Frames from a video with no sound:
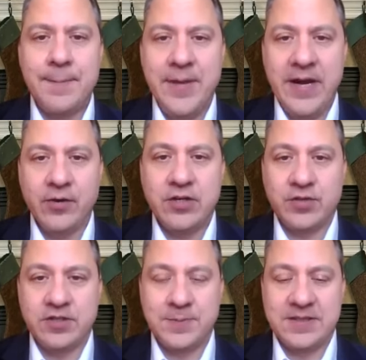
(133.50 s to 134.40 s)

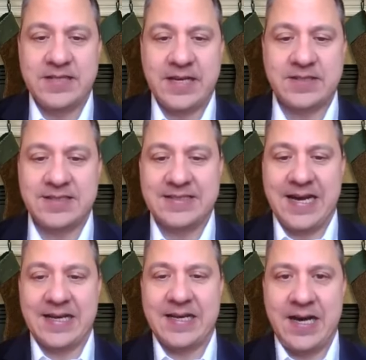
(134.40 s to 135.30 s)

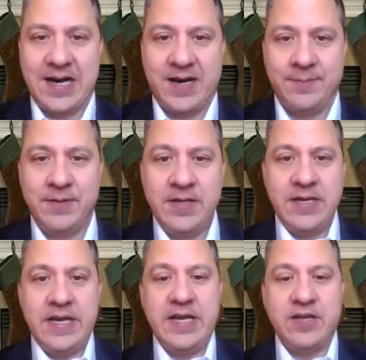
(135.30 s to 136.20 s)
MerryChristmasTexas.com,
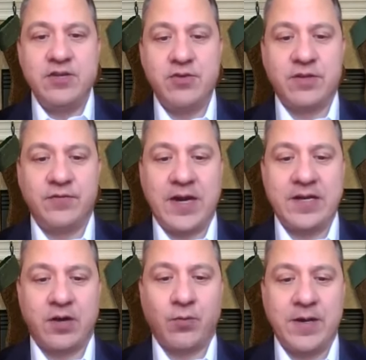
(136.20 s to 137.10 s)
and you can
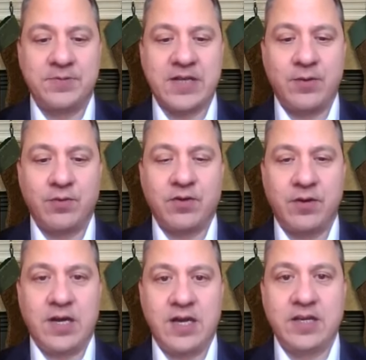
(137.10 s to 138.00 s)
find our website
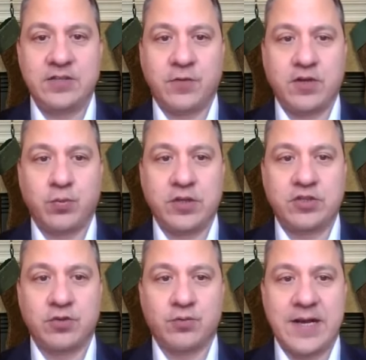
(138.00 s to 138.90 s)
as far as
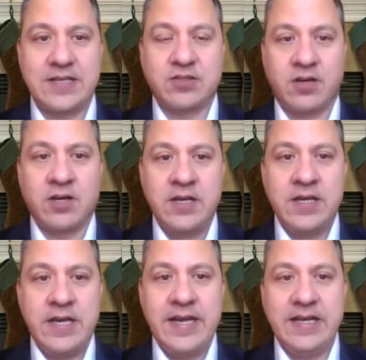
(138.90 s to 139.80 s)
what your rights are,
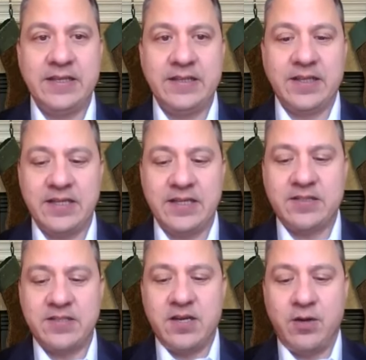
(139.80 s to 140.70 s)
and let us
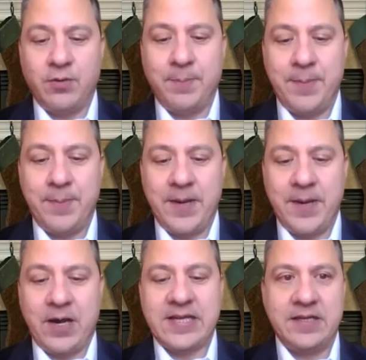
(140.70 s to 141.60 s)
know about what's
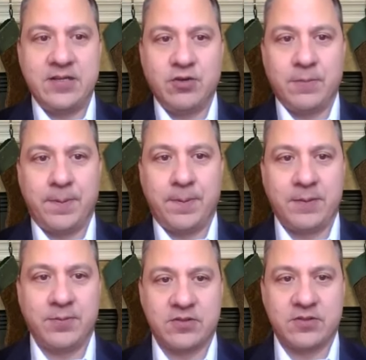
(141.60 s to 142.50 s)
happening in your public
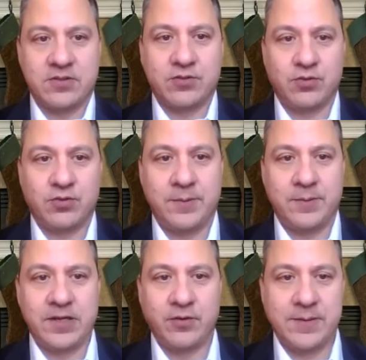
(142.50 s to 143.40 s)
school. I'm going to go to the
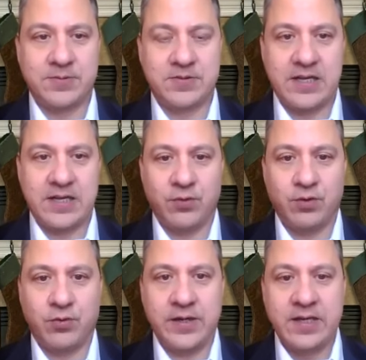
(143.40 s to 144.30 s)
website here real
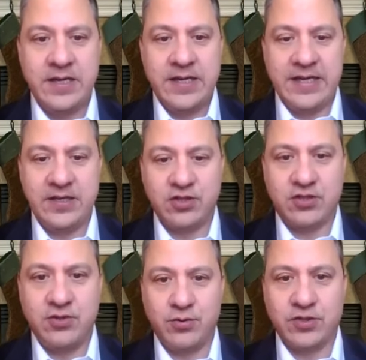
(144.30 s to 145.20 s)
quick and just
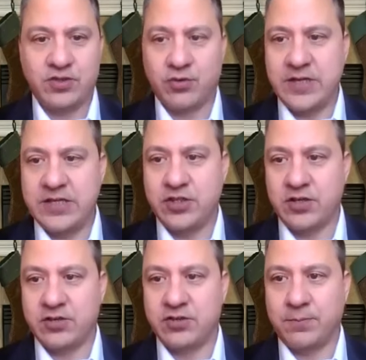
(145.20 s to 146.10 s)
do a screen share
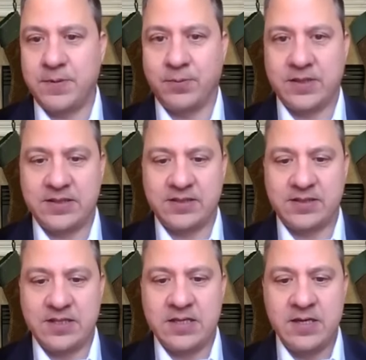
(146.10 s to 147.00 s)
so people can
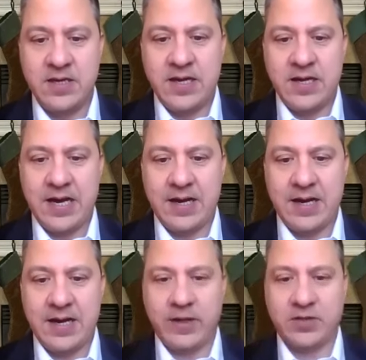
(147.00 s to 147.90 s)
see
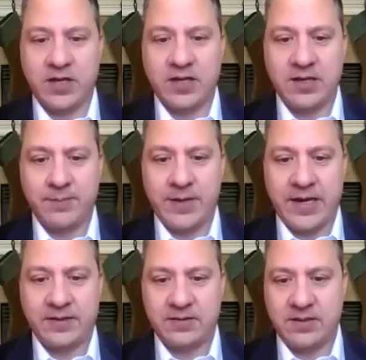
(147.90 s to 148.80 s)
what I'm talking
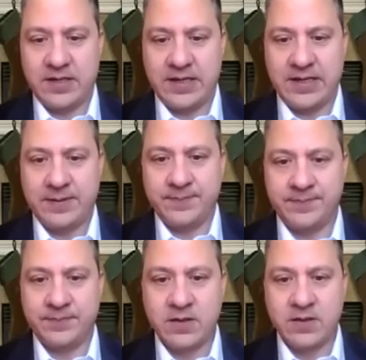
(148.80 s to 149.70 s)
about
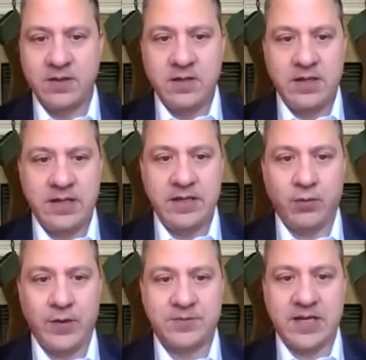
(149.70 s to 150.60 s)
in the
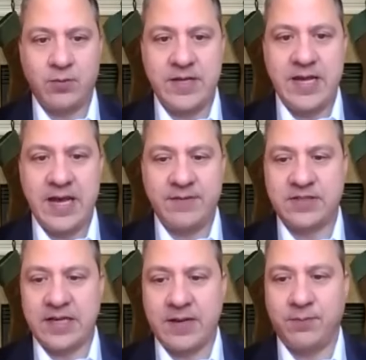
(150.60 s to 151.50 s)
website we have
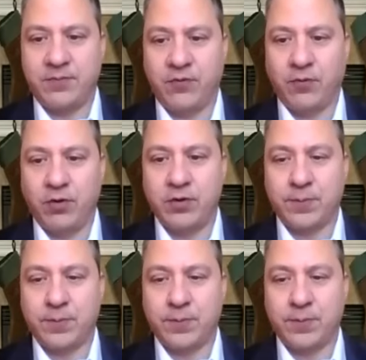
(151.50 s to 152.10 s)
set up for